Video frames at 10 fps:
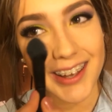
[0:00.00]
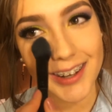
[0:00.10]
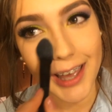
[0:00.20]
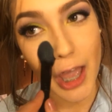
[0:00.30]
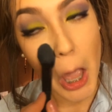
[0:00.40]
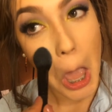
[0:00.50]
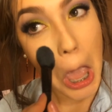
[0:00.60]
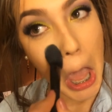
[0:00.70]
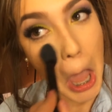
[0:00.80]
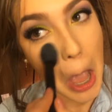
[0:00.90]
okay,
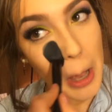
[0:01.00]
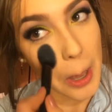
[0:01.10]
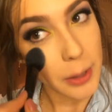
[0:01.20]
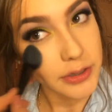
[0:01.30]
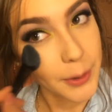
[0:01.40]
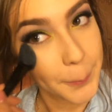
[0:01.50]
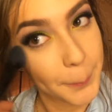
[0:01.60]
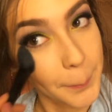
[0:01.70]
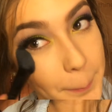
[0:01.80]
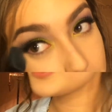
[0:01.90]
so
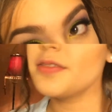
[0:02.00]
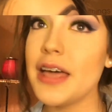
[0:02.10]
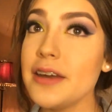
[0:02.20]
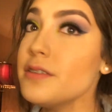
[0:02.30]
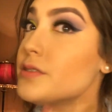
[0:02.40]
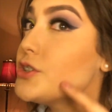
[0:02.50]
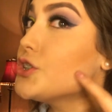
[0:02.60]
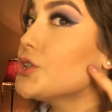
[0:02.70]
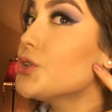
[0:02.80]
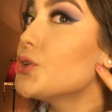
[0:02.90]
then
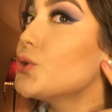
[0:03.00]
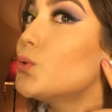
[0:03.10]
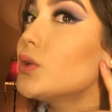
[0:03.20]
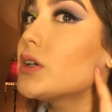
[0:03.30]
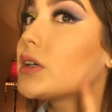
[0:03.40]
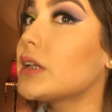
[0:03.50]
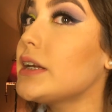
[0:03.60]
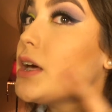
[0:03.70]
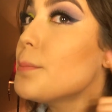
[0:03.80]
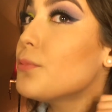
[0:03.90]
to
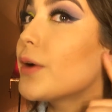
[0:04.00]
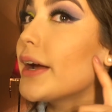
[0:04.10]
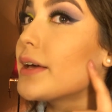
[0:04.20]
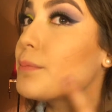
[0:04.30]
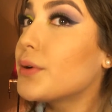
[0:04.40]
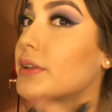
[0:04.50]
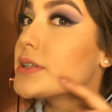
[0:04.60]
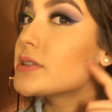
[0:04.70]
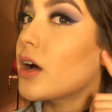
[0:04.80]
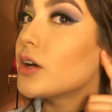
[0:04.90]
clean up where I put
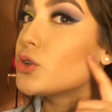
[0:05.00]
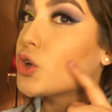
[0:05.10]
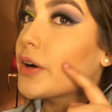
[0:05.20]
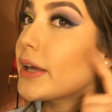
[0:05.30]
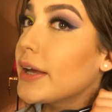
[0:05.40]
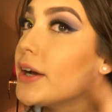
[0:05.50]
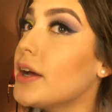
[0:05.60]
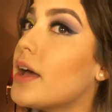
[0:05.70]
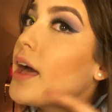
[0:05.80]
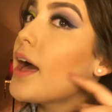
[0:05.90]
this contour right here,
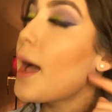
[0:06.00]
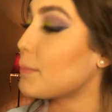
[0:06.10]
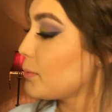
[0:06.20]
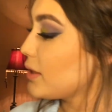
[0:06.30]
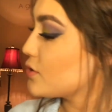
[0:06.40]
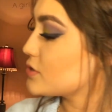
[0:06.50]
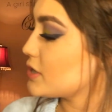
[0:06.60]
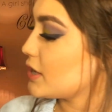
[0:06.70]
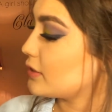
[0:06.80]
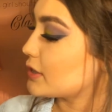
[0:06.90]
I'm going to be
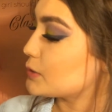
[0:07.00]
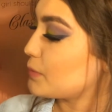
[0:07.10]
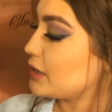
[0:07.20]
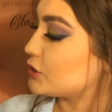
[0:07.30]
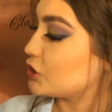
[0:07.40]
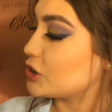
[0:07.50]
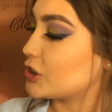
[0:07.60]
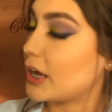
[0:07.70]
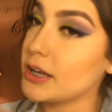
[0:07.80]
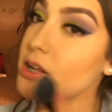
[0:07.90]
using this peachy
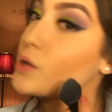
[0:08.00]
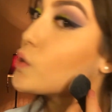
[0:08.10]
shade.